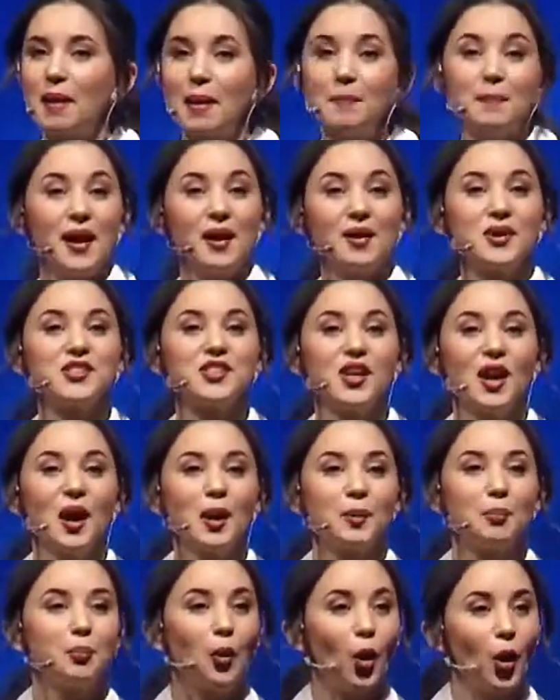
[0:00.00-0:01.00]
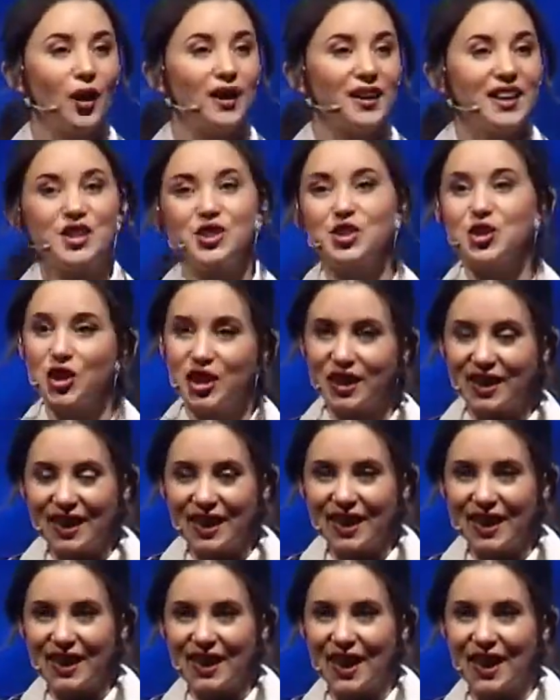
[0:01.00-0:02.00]
parents are born in Turkey
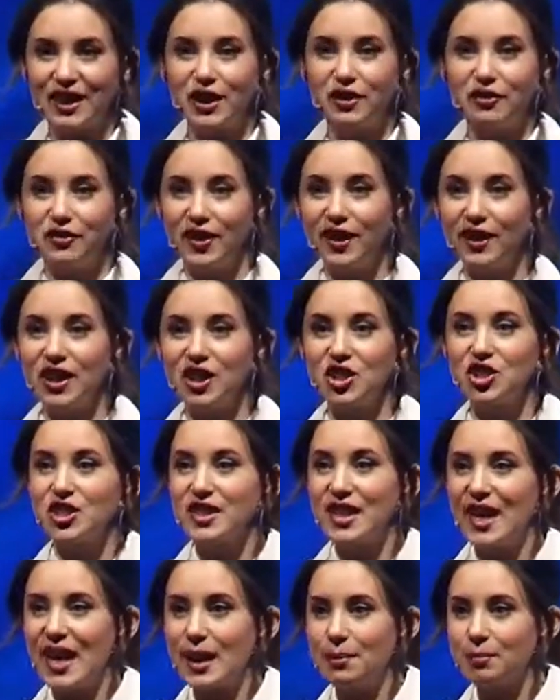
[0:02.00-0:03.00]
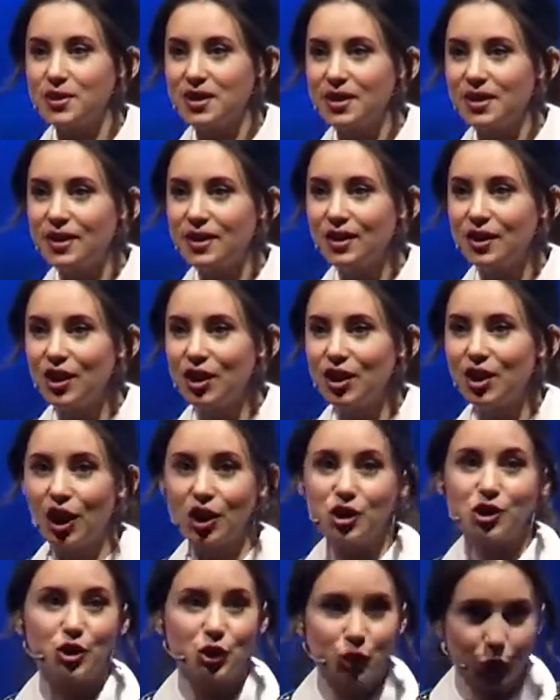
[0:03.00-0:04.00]
in the village named
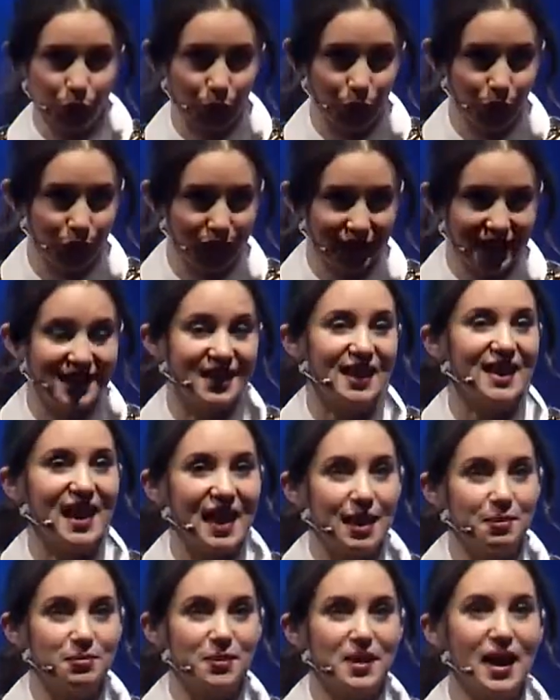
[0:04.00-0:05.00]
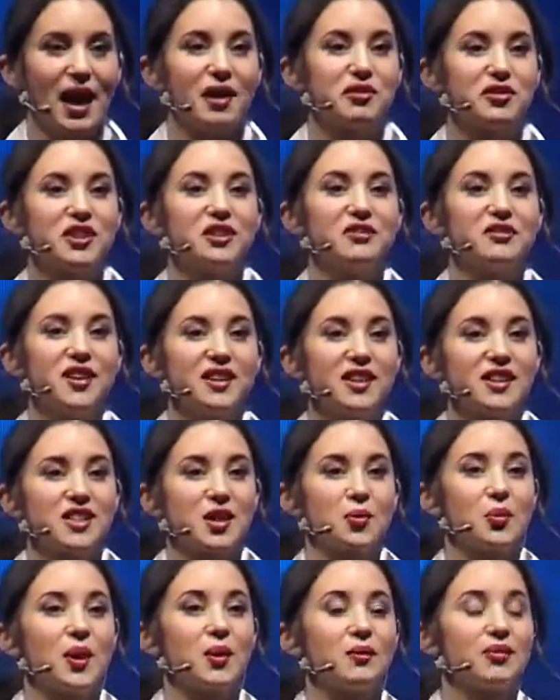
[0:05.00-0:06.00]
Karsu. They named me after the village that
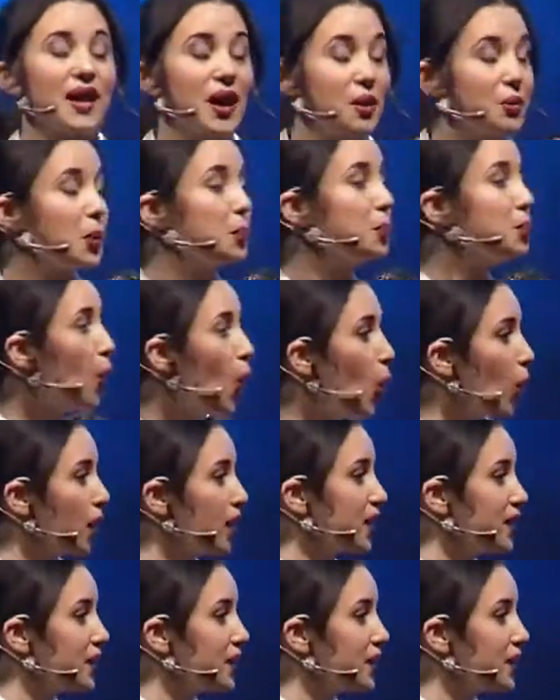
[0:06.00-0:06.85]
we, they were born.